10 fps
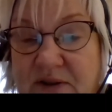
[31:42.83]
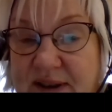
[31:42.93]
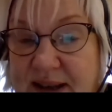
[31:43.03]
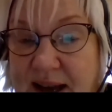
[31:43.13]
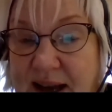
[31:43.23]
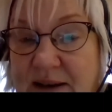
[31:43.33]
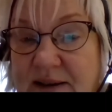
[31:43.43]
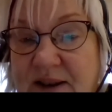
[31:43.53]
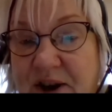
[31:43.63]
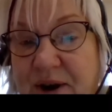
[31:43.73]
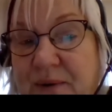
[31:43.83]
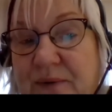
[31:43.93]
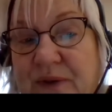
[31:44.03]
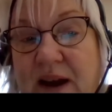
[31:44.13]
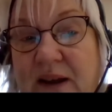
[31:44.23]
you're saying, so
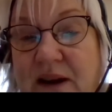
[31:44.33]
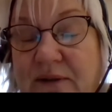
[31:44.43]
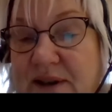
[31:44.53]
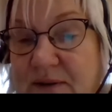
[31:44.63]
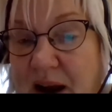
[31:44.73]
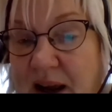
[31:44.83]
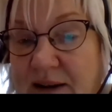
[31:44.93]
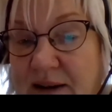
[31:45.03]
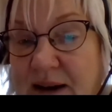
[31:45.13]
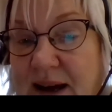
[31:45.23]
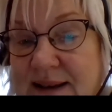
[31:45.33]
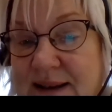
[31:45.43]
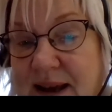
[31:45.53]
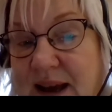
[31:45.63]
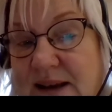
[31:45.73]
there is a recognised
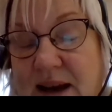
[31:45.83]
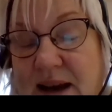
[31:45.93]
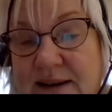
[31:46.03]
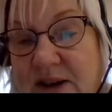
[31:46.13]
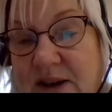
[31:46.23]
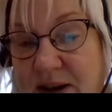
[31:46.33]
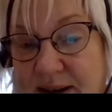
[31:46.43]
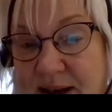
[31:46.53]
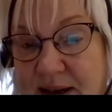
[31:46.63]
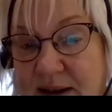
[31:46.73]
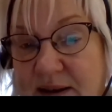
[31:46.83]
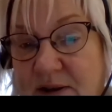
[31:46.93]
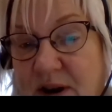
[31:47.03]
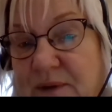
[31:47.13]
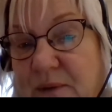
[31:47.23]
need, and as Angela said at the
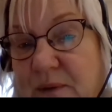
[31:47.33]
start of the